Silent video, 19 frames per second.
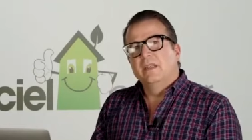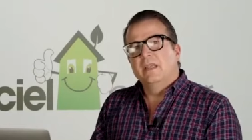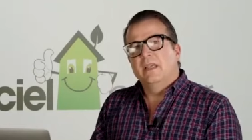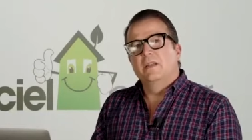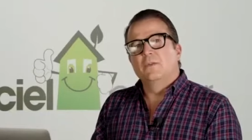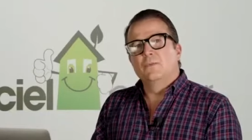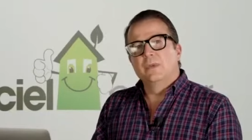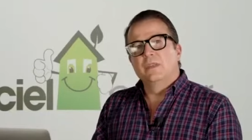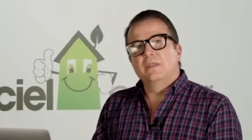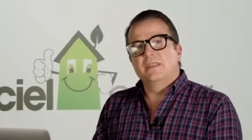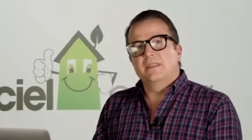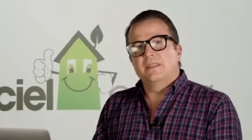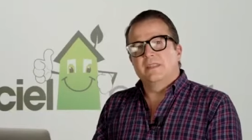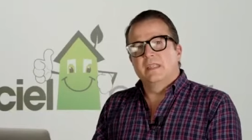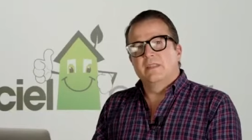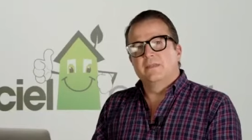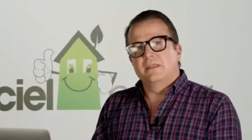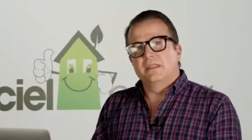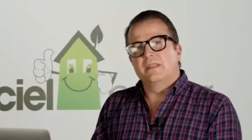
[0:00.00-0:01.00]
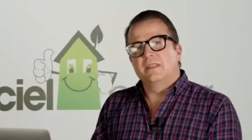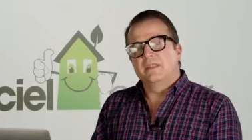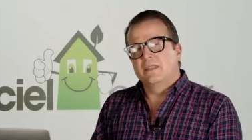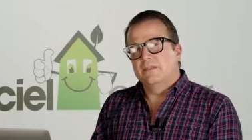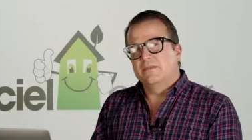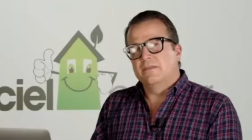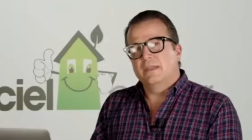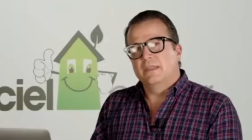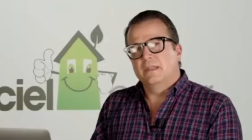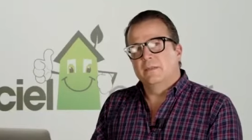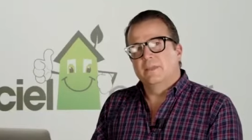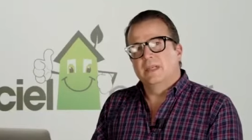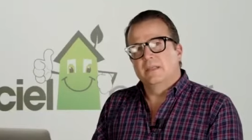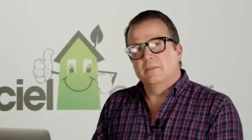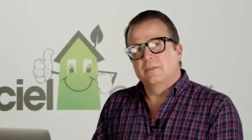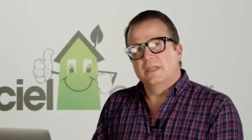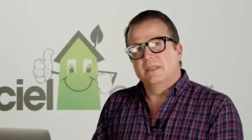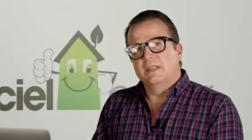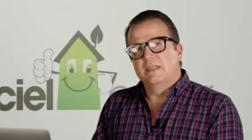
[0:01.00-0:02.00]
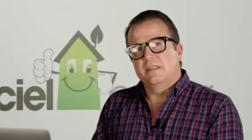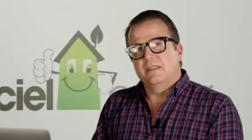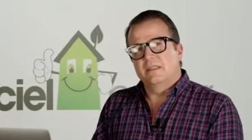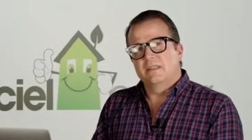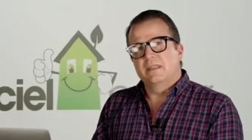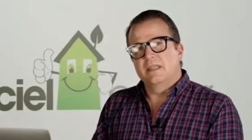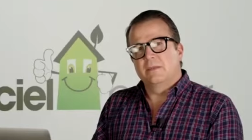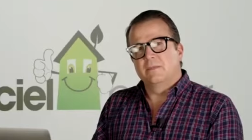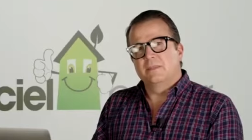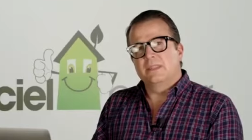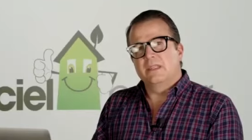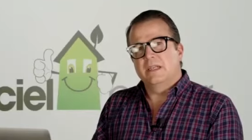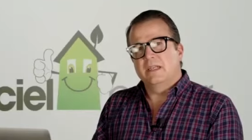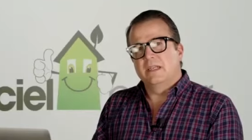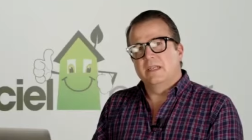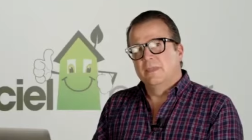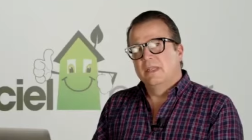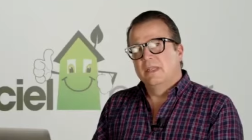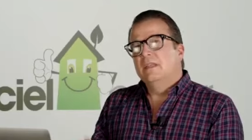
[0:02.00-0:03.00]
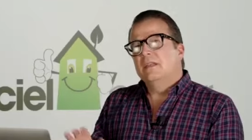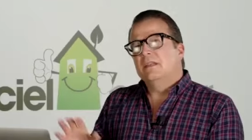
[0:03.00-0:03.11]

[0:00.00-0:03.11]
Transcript: and really save a significant amount of money at the same time,